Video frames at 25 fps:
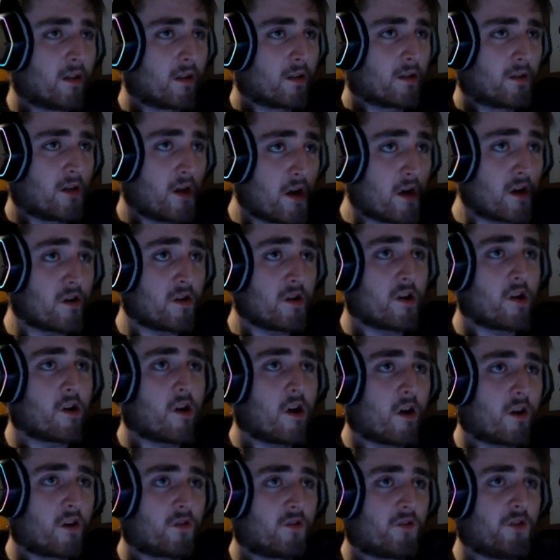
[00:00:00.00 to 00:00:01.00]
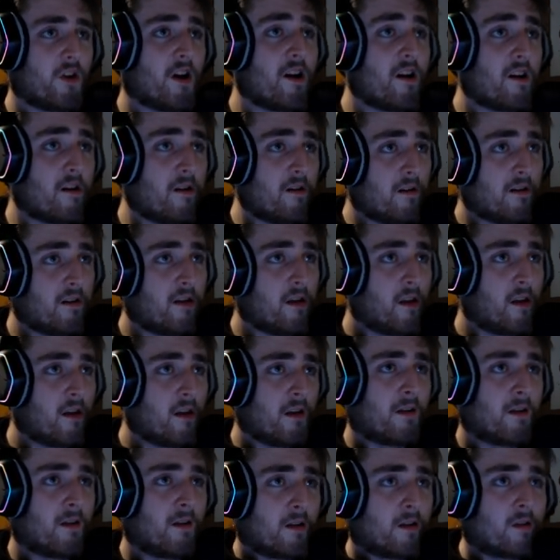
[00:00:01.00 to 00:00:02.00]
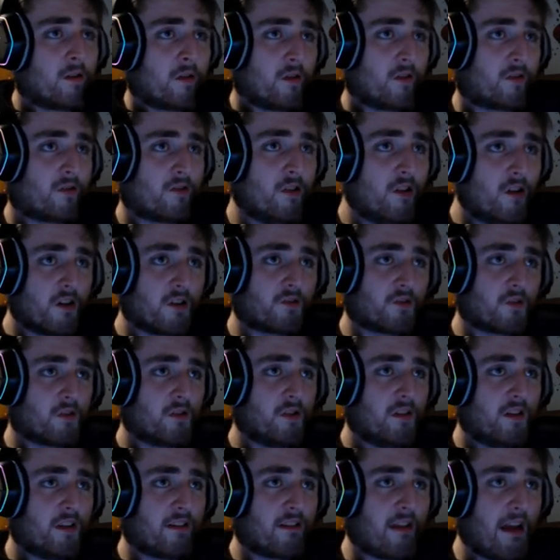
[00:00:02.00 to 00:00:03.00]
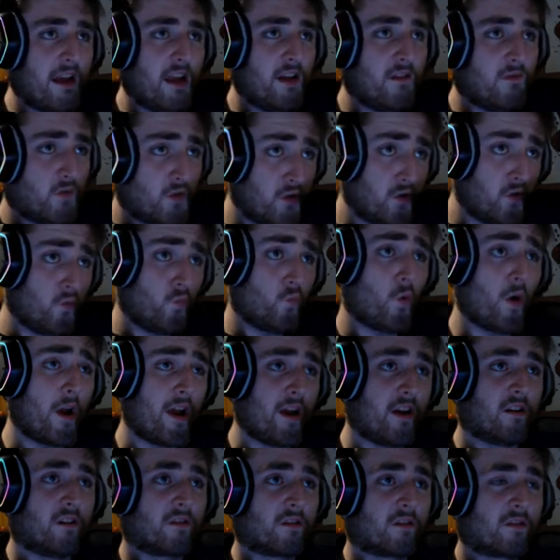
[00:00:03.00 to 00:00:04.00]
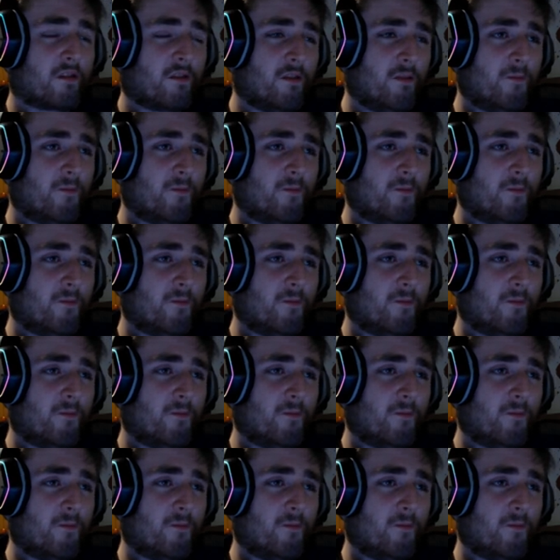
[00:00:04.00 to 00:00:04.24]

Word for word: There you are, John. The slugs are in the cave to the west.